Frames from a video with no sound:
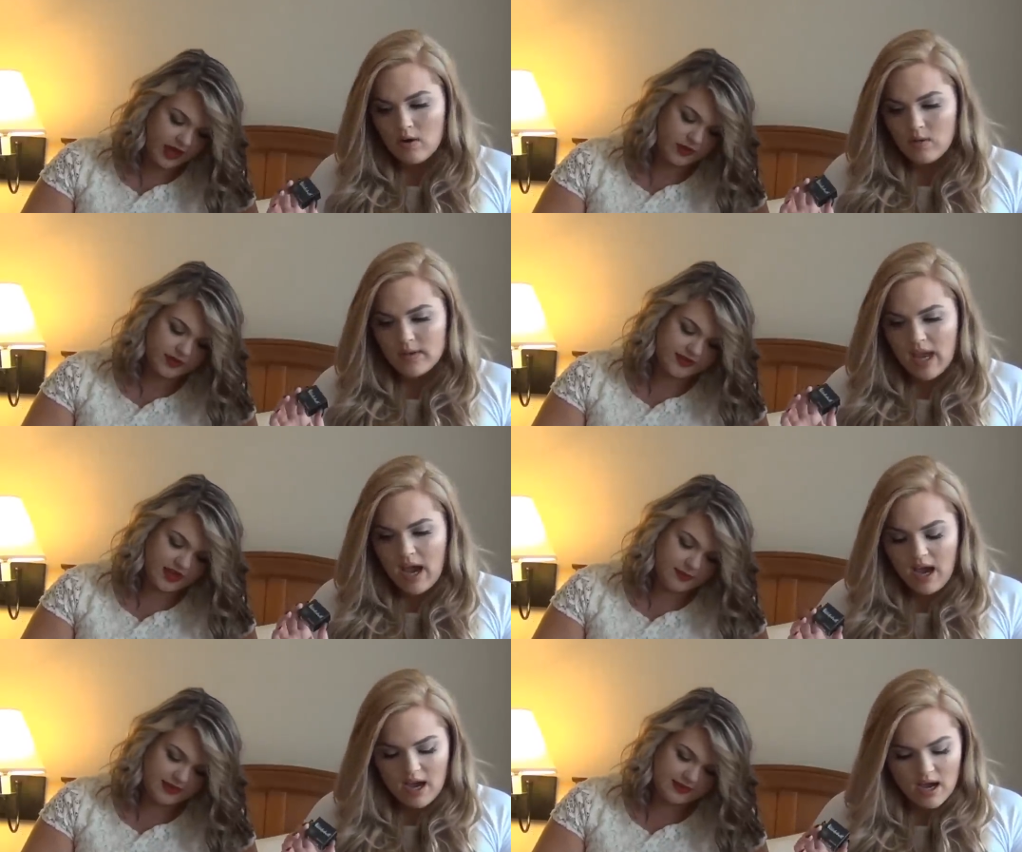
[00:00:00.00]
Speaker 1: we got Risky
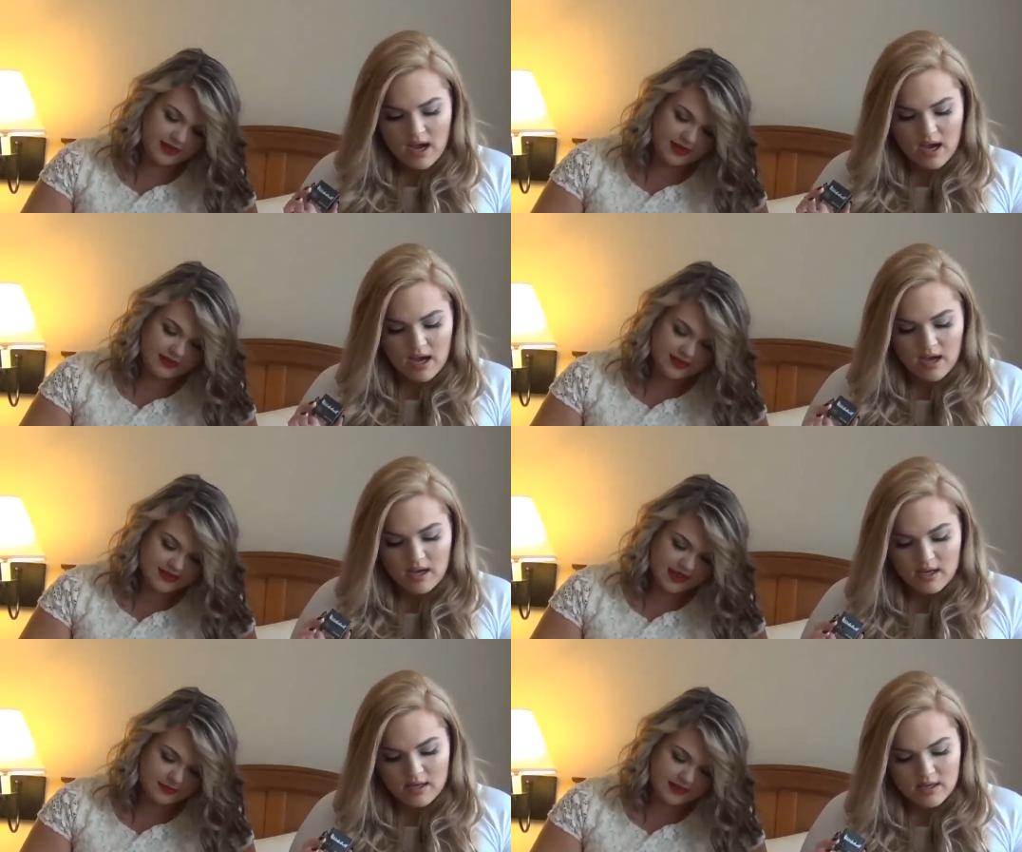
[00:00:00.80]

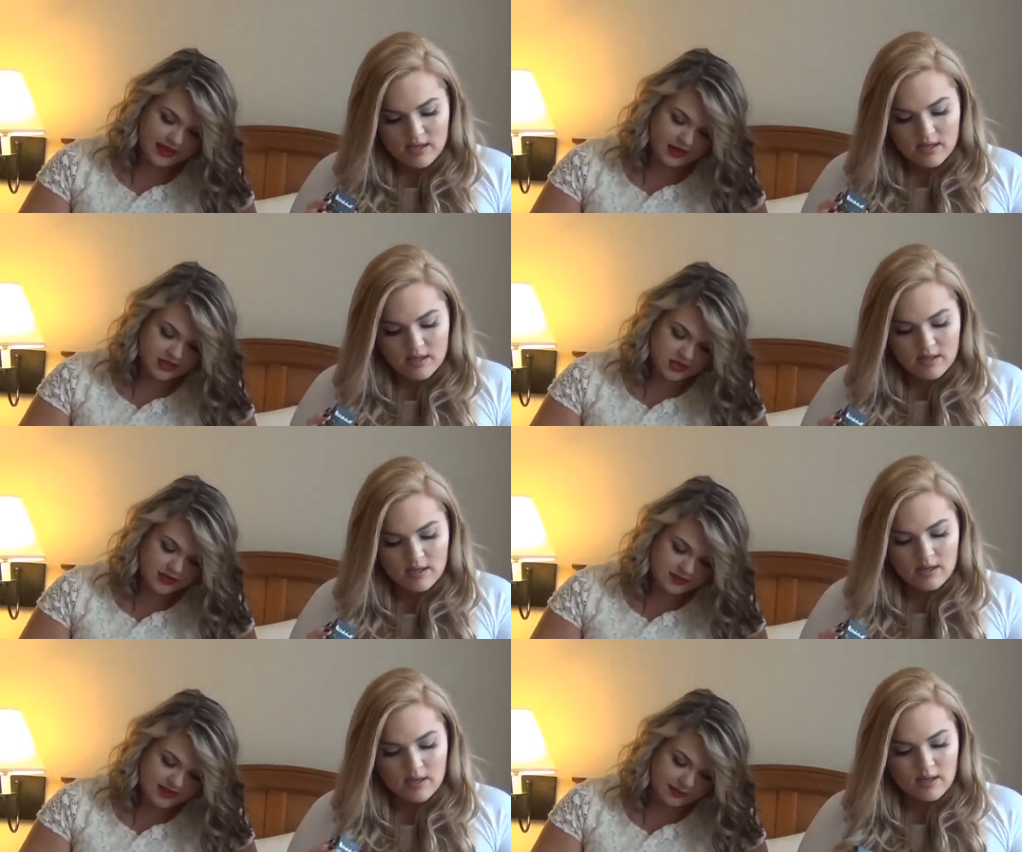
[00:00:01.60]
Business, Tempted. I already showed
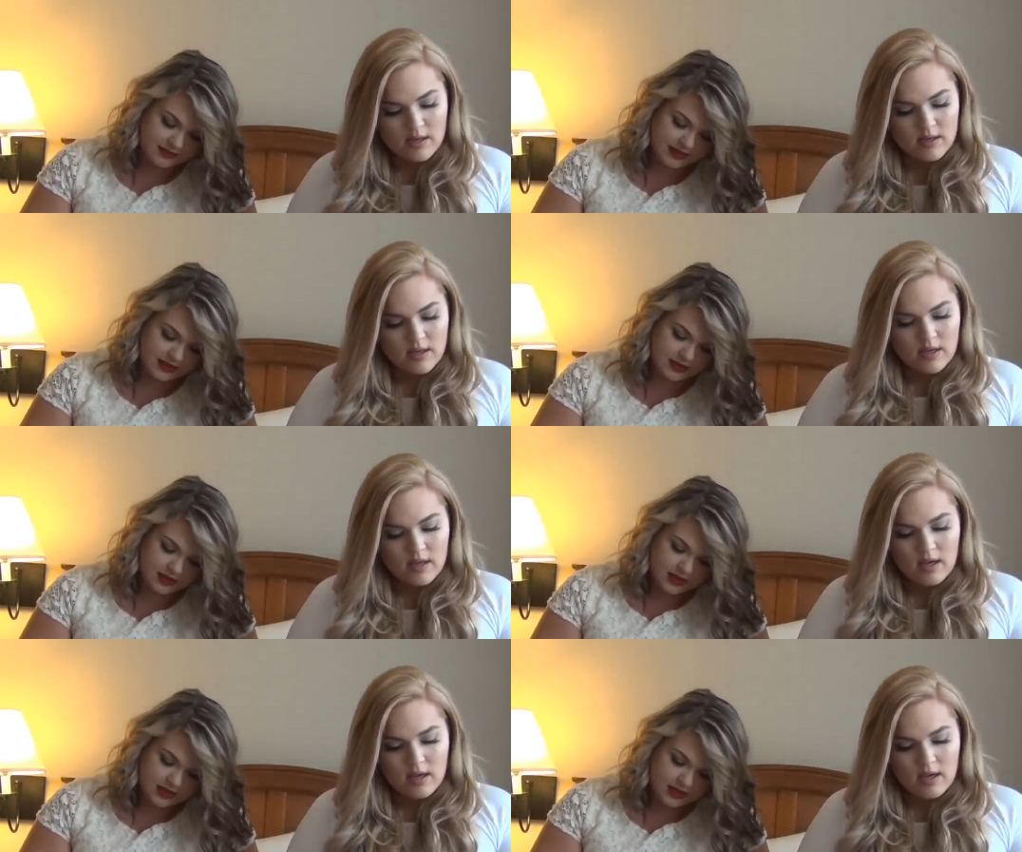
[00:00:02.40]
them Tempted.